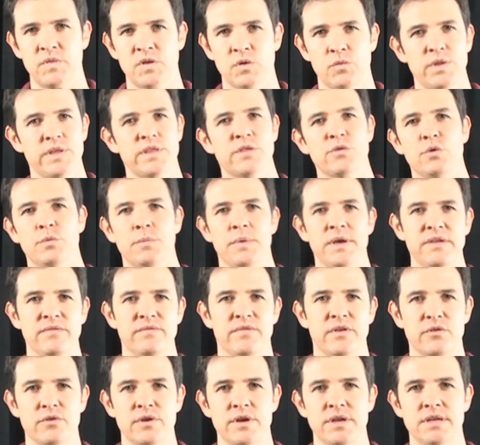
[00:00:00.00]
Well, that's all been
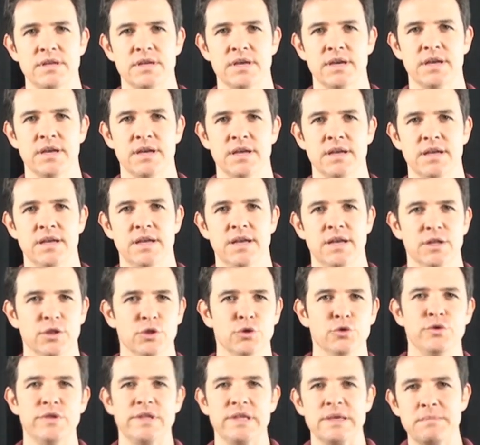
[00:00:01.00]
very
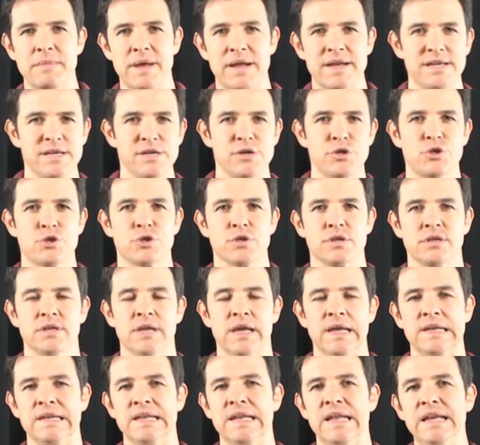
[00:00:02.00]
losing money-ish
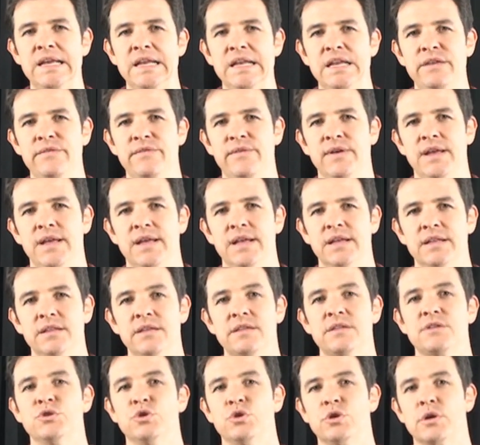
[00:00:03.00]
and negative.
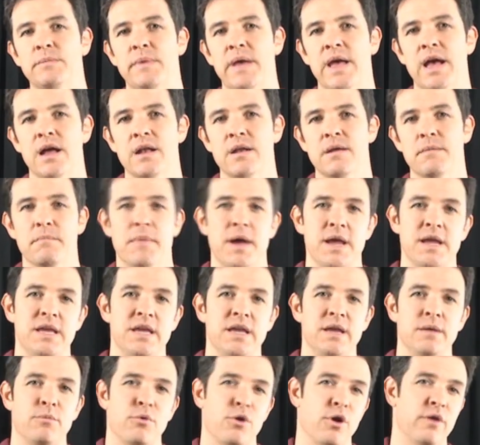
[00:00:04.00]
Let's talk about
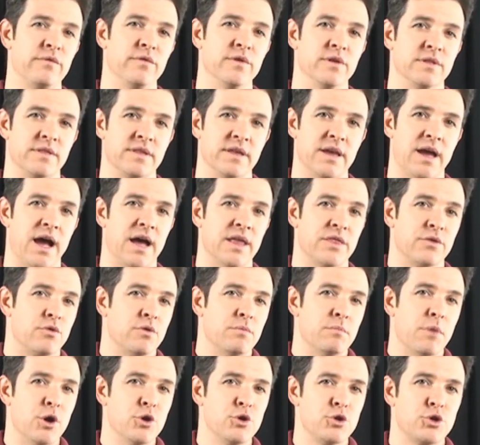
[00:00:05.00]
making profits. Are there
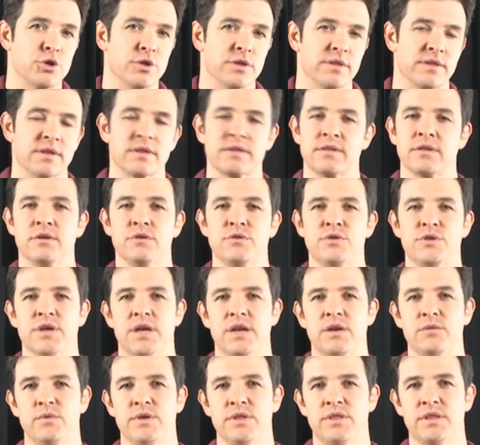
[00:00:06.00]
emotions
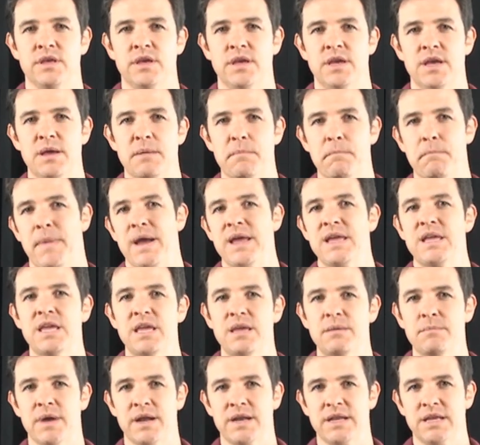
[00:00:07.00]
associated with
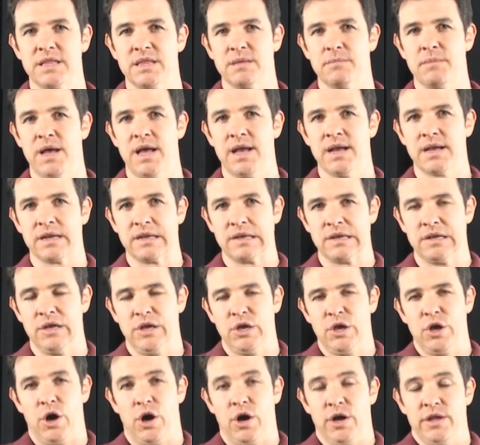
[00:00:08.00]
making money in the market?
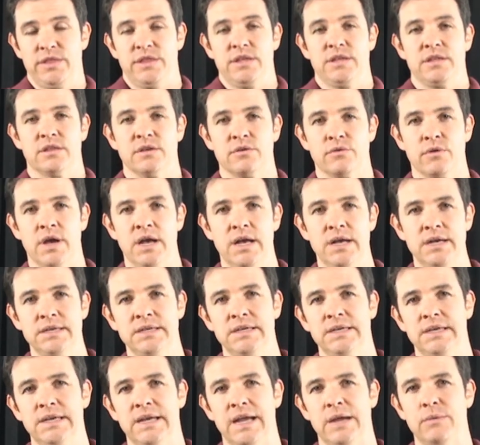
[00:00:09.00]
I think there
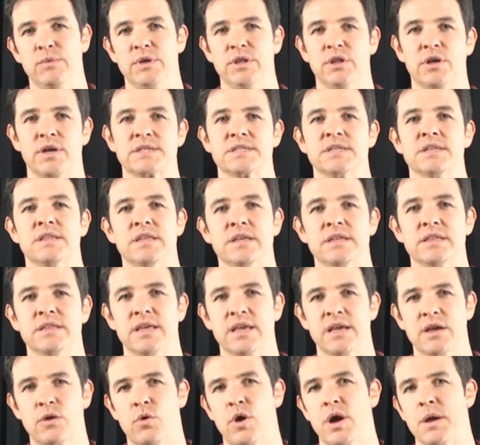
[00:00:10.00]
are, and we like to think
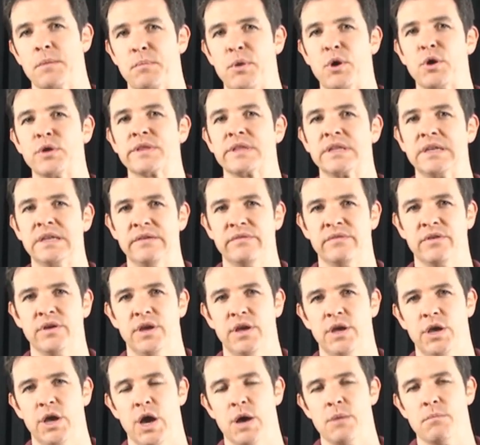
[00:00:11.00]
they're quite positive
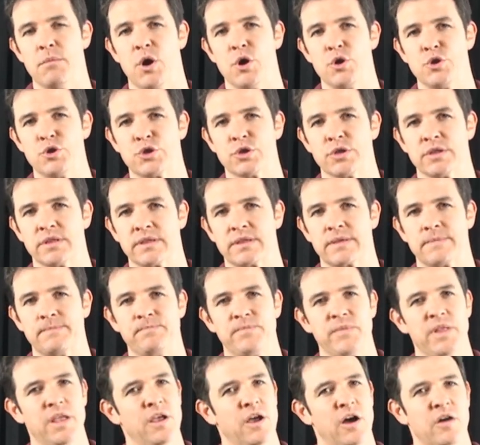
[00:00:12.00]
emotions.
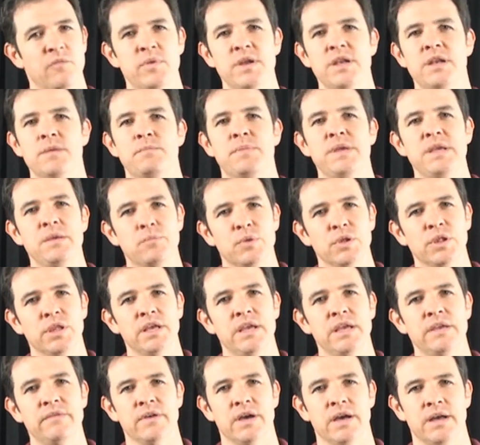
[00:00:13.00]
I've been a big
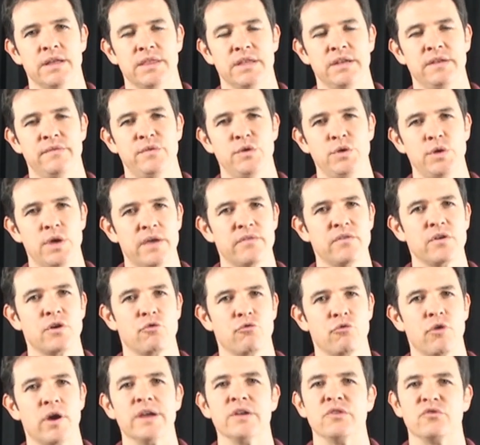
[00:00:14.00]
believer that if you have a
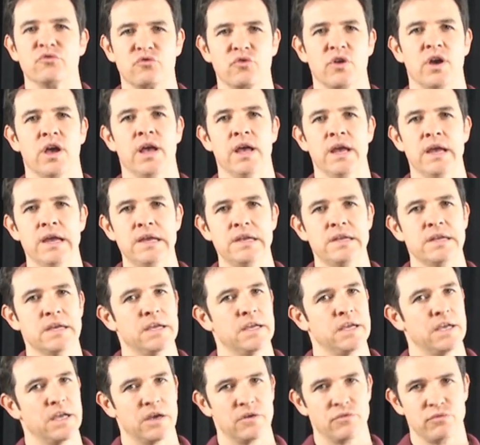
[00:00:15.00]
great trade,
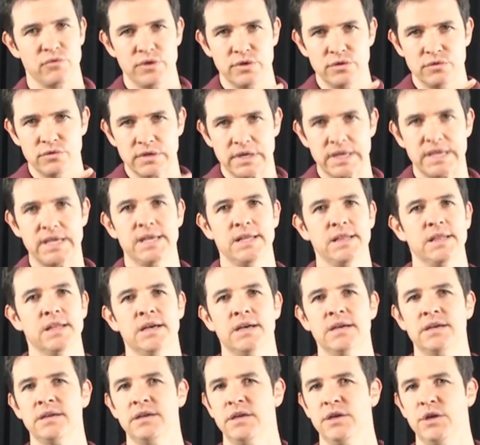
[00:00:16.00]
a real
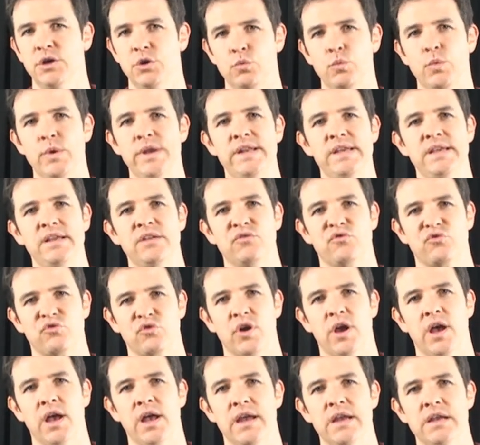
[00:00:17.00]
killer winning
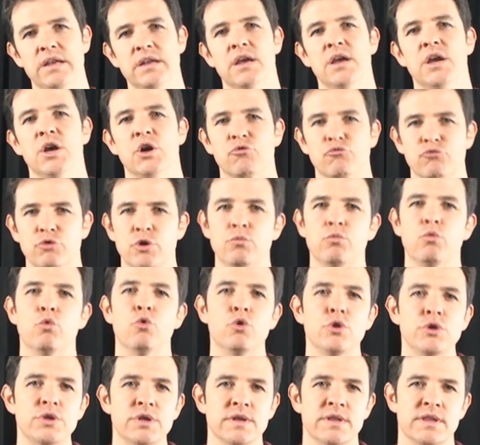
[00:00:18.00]
trade,
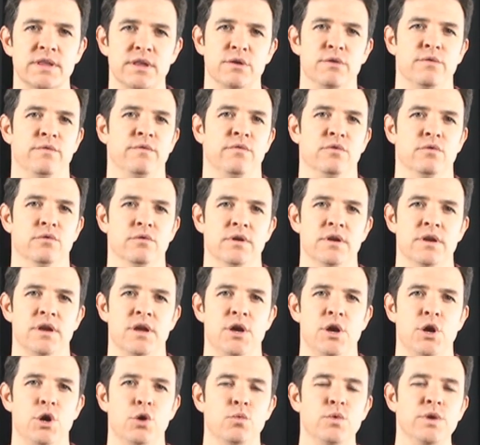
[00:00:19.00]
reward yourself for it.
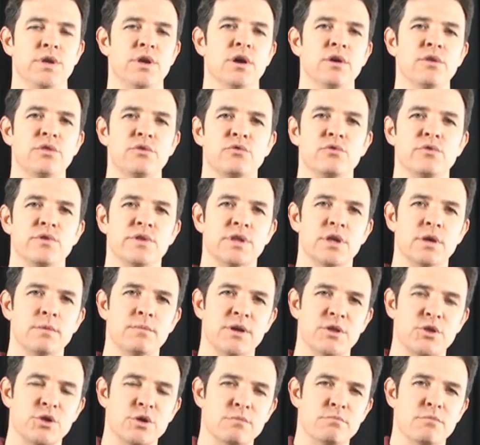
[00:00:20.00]
We go through so
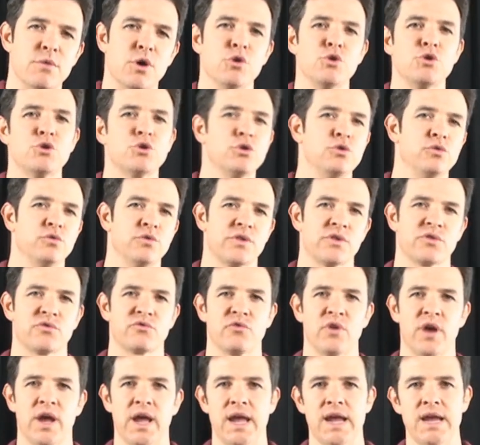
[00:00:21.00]
much emotional
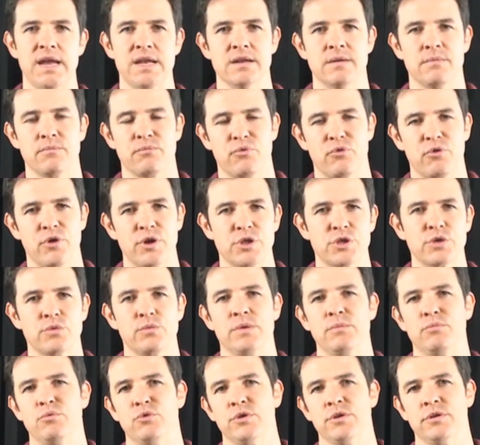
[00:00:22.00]
strain and pressure
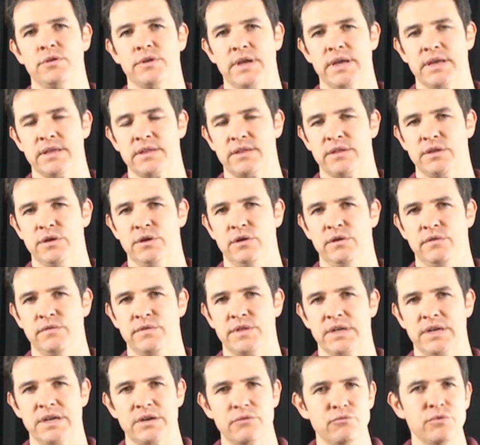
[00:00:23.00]
we put on
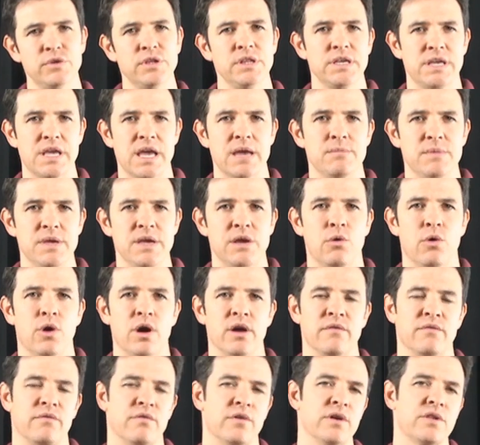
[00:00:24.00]
ourselves, and it really can be
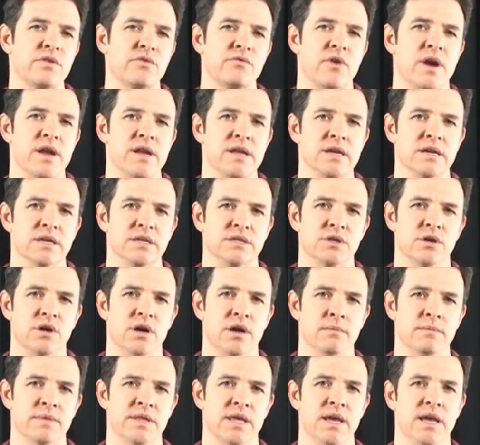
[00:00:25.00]
quite frustrating at
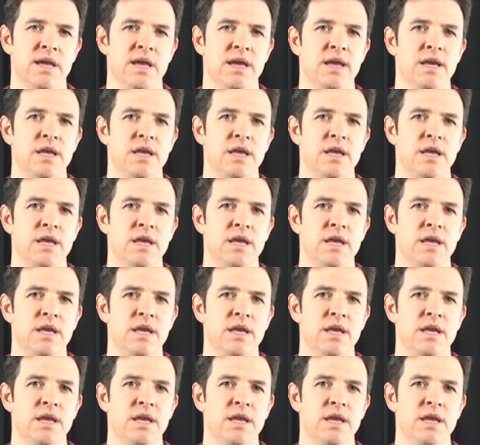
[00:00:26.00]
times.